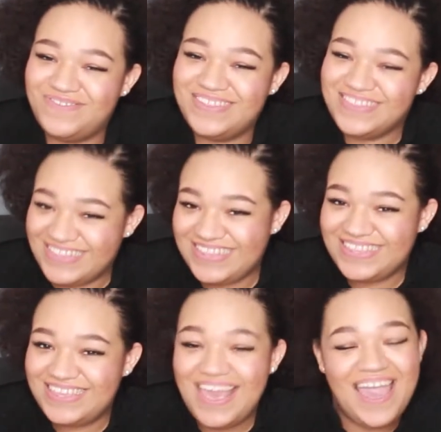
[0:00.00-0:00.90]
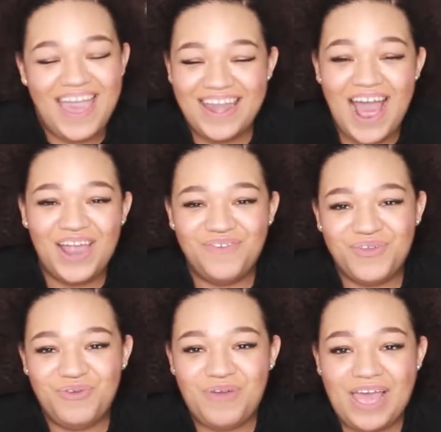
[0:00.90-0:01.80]
you. And not in a
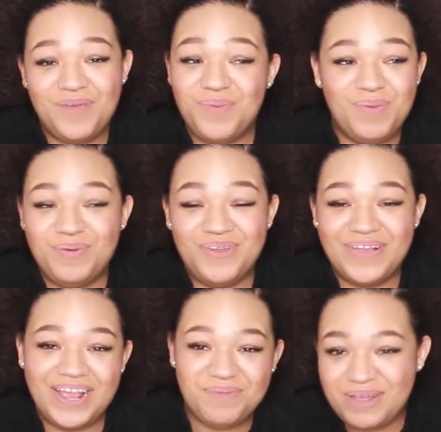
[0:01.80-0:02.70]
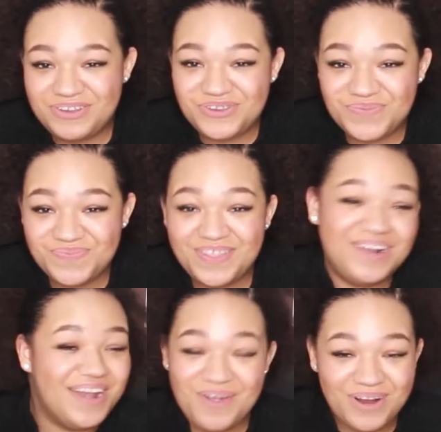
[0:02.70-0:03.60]
rude way, but people don't care about you.
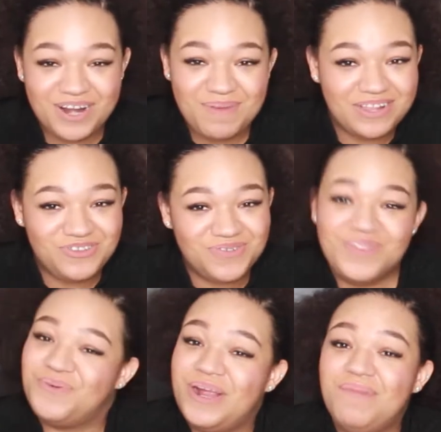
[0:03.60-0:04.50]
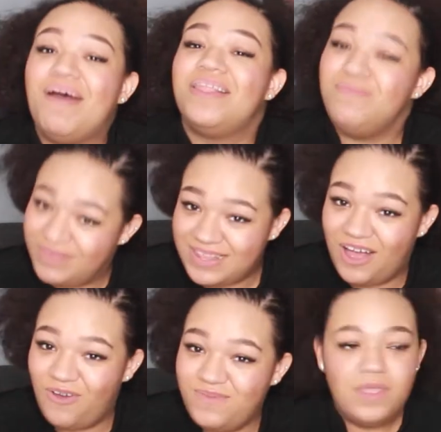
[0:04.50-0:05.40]
They're not worried about you, they're worried about
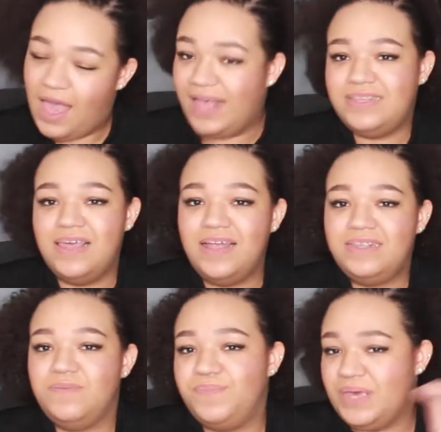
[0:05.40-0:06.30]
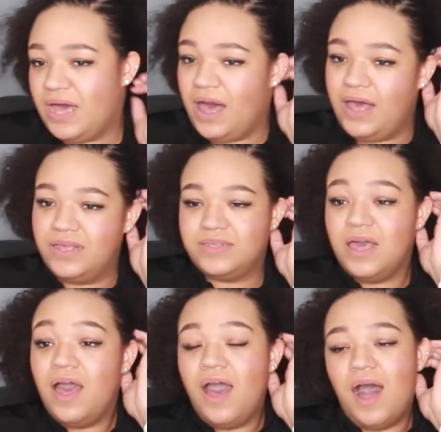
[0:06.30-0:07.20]
themselves. I say that because
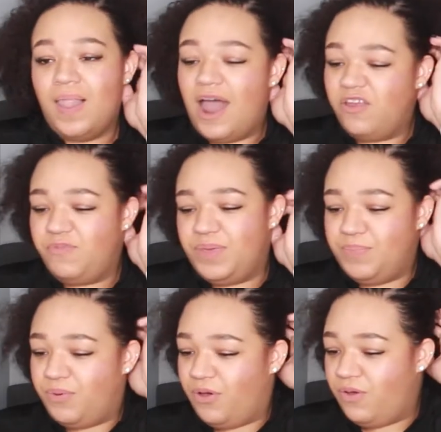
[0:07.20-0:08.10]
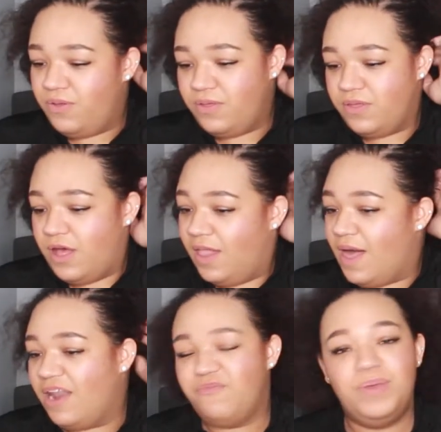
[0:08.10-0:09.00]
a lot of people
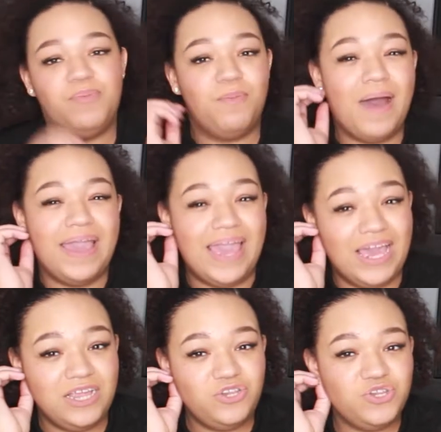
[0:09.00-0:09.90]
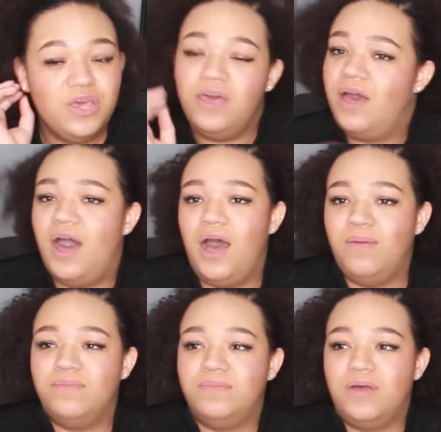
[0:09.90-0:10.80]
my age
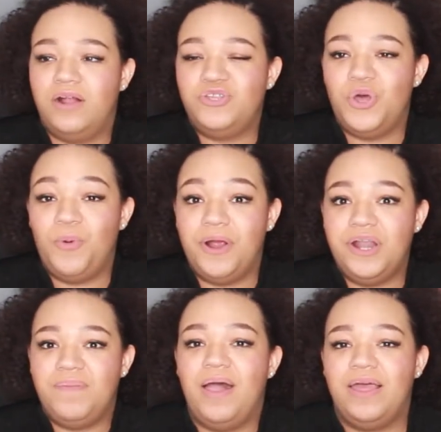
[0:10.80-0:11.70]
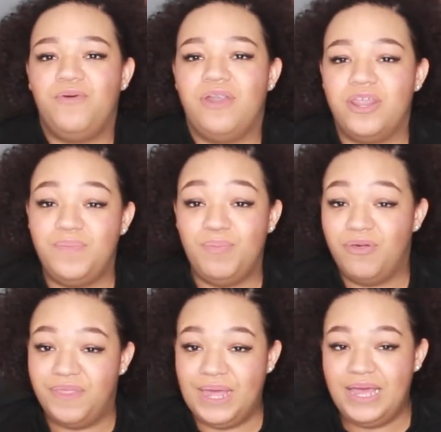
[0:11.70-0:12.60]
are so worried about like what other
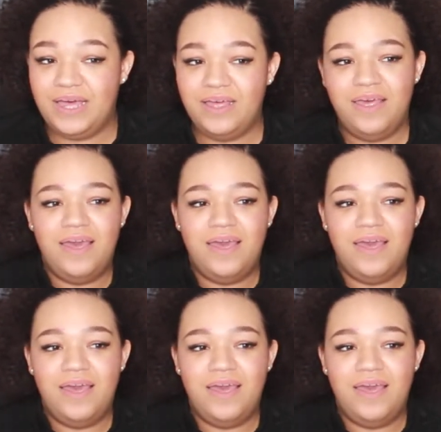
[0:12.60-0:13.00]
people think,